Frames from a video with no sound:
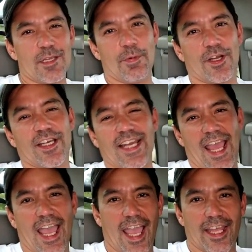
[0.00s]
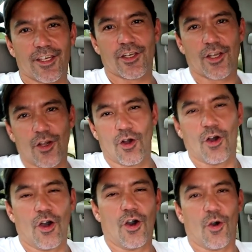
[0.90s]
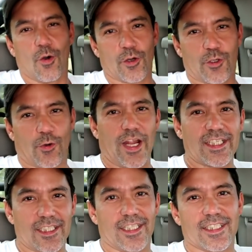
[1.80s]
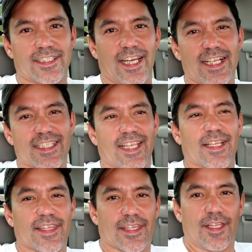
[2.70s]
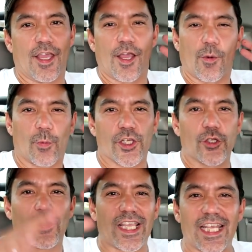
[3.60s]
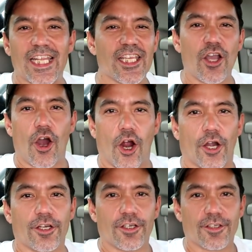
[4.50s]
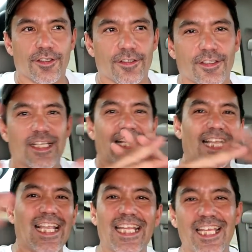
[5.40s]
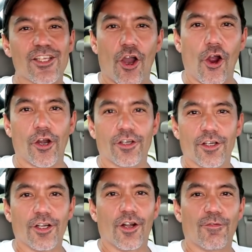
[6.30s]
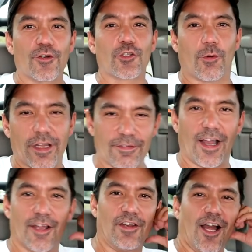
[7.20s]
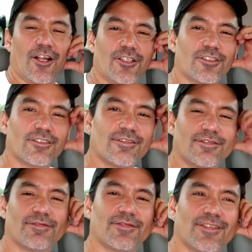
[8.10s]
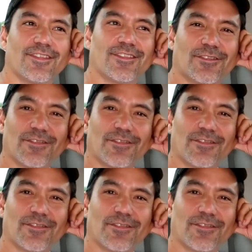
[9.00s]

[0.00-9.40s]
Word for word: He put an ad on Craigslist that he said, "We do any yard, any yard for twenty-five dollars."